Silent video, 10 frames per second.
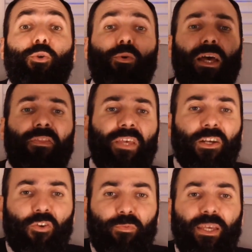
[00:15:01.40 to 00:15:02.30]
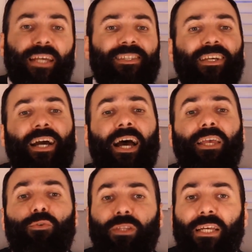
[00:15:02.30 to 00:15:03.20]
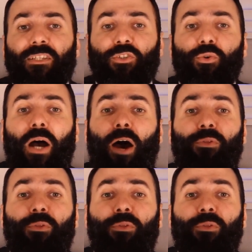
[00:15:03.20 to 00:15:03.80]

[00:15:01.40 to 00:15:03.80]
you can think of me as the guy who tells you how